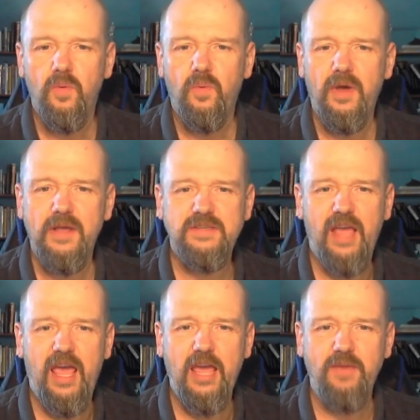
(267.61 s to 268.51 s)
was
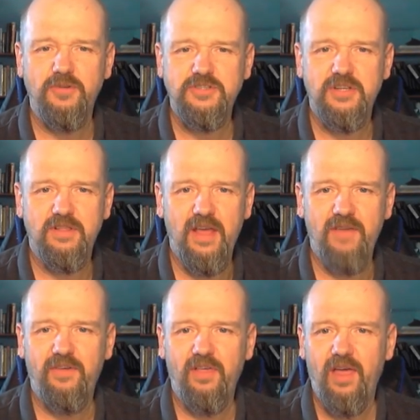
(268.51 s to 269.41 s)
able to
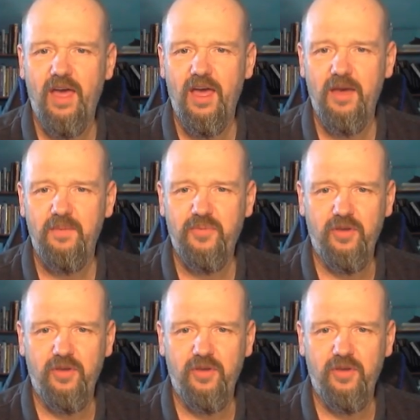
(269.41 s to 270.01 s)
level up